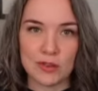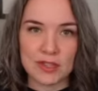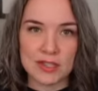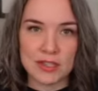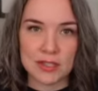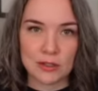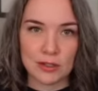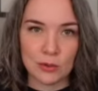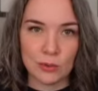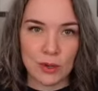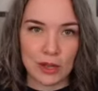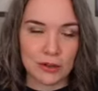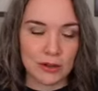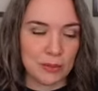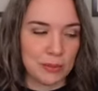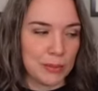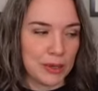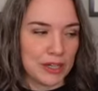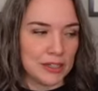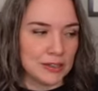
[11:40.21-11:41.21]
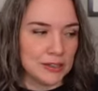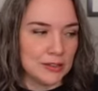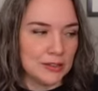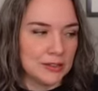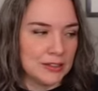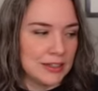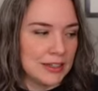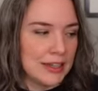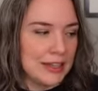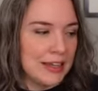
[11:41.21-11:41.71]
this little welcome button
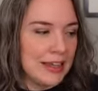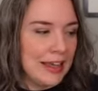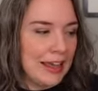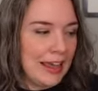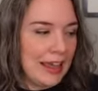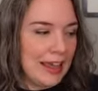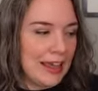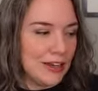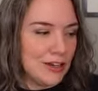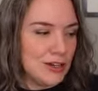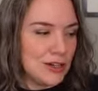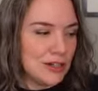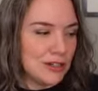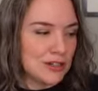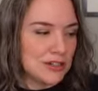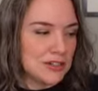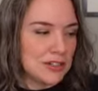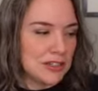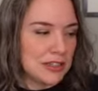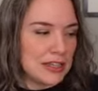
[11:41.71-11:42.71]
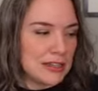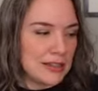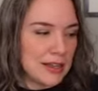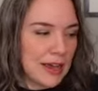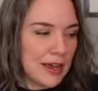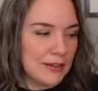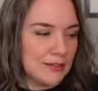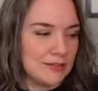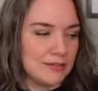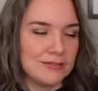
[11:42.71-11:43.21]
and you can just delete
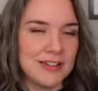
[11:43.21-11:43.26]
that.